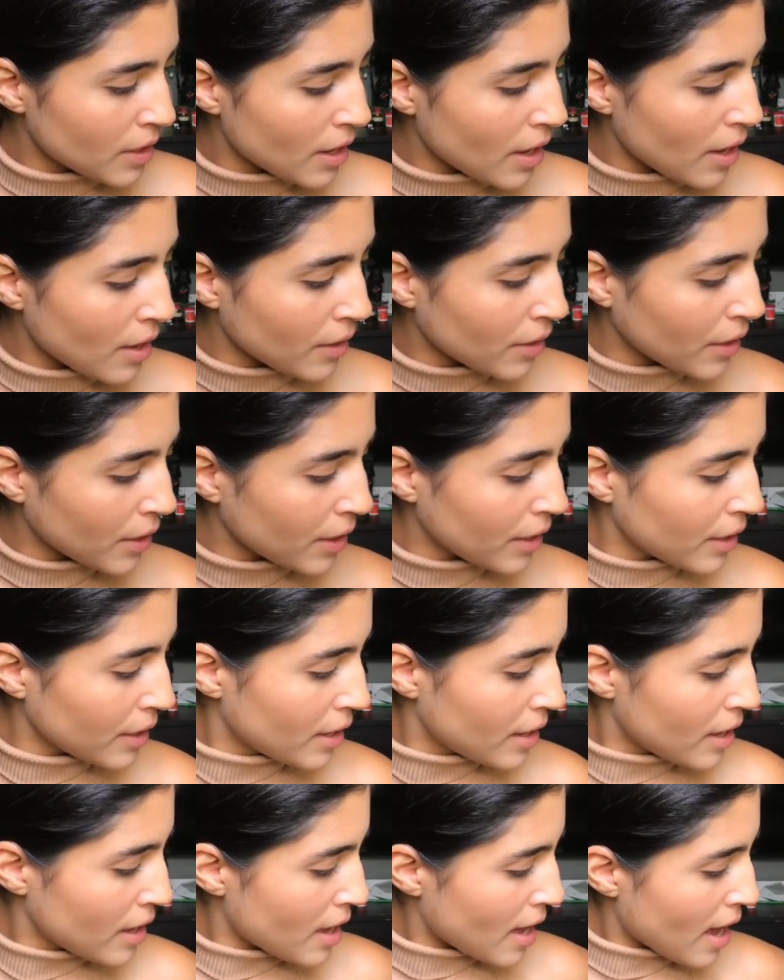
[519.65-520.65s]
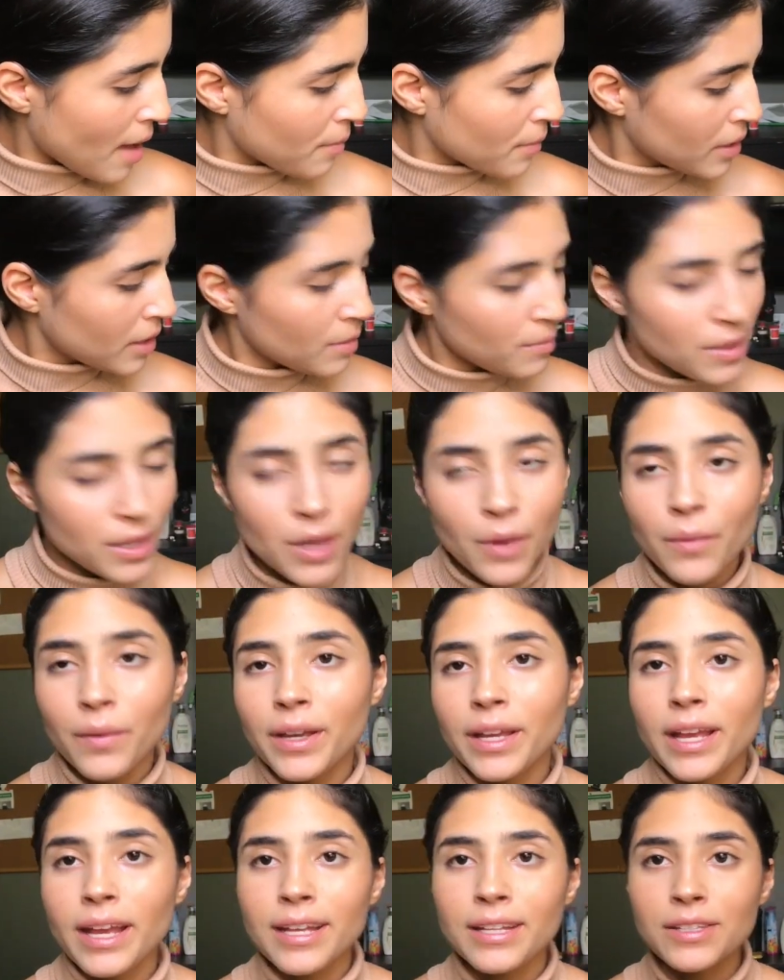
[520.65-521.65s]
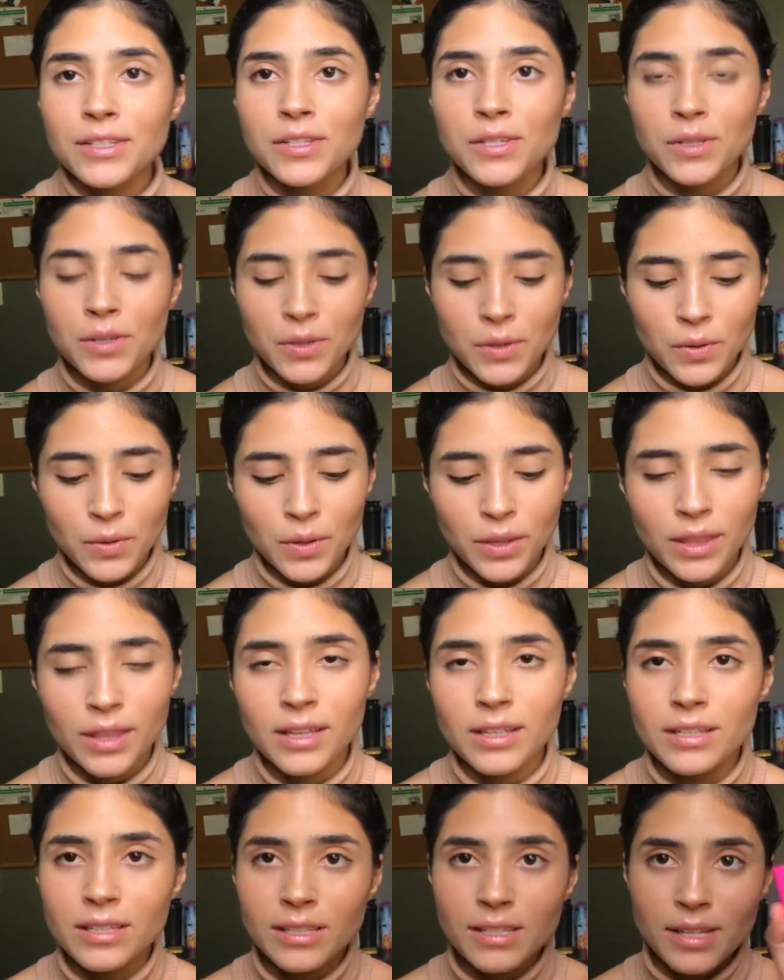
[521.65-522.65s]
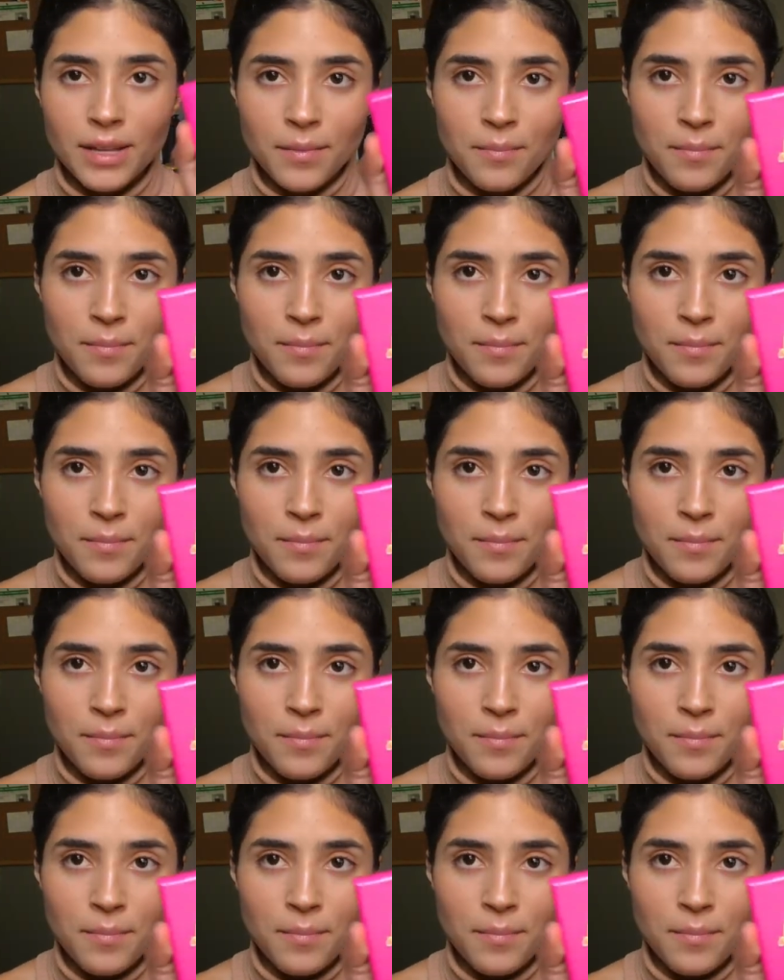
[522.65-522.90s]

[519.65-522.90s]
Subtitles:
color, I'm going to be going into this